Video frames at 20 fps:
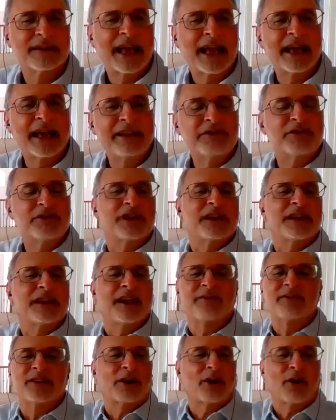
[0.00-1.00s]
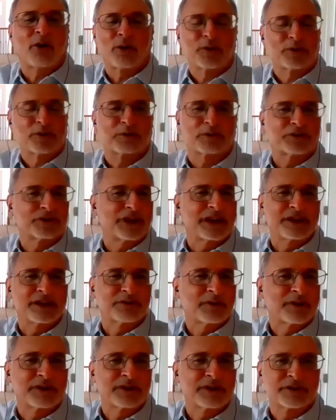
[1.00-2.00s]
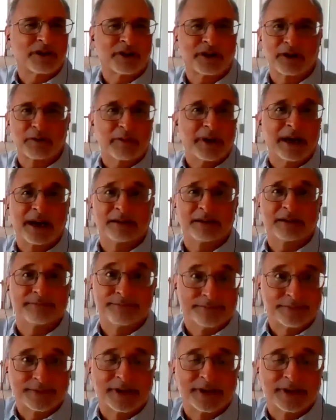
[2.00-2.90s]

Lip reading: How do you change, I mean, cultural change, whether you're talking about